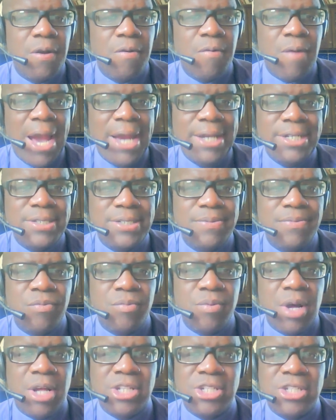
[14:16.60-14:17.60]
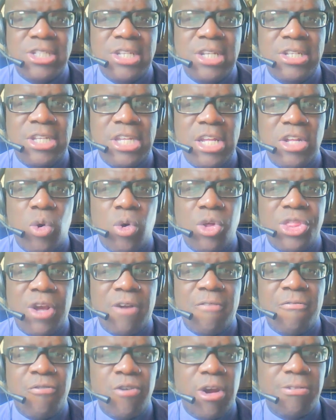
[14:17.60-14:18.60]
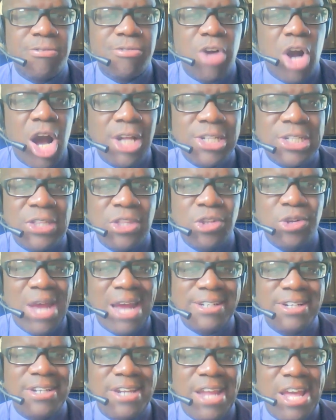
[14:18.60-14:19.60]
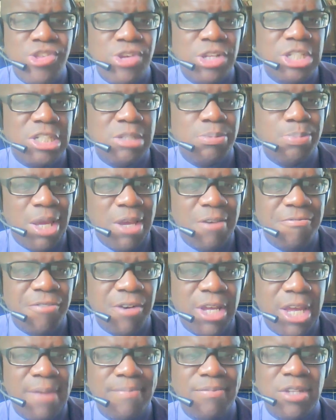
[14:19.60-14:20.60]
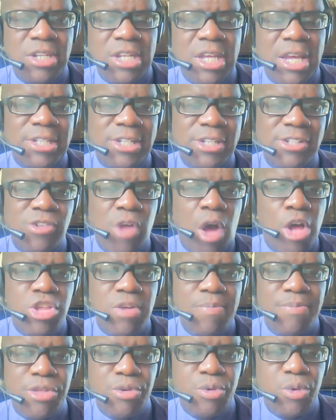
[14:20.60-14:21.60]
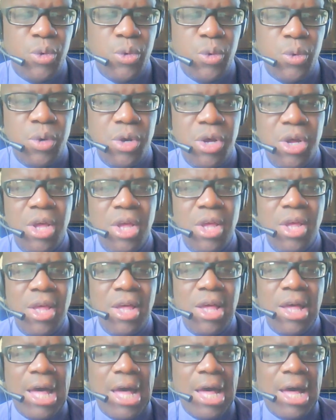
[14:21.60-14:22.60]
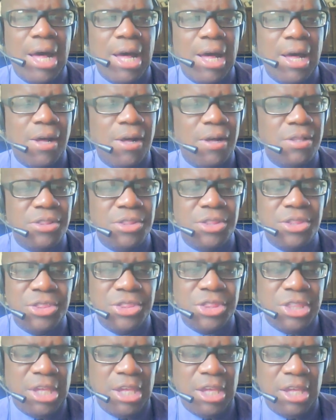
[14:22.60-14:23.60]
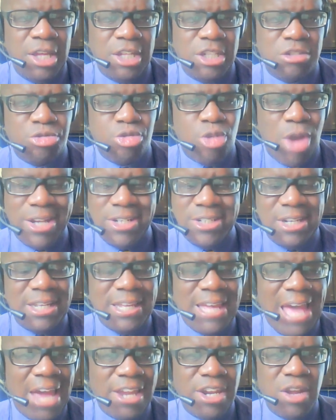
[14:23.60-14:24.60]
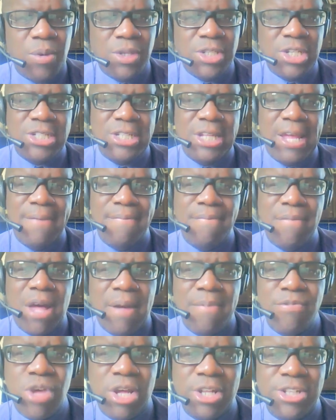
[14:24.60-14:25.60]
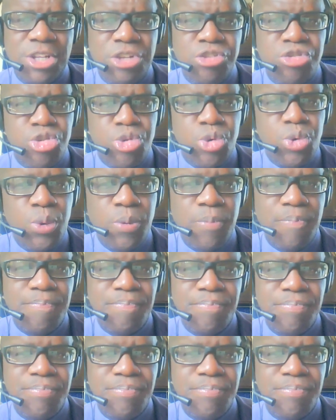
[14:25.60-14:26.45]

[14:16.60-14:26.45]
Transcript: Right? Did he go there free of cost? The United Nations pay for him? Did he get a scholarship through his friend in Canada? What's his name? Justin Trudeau?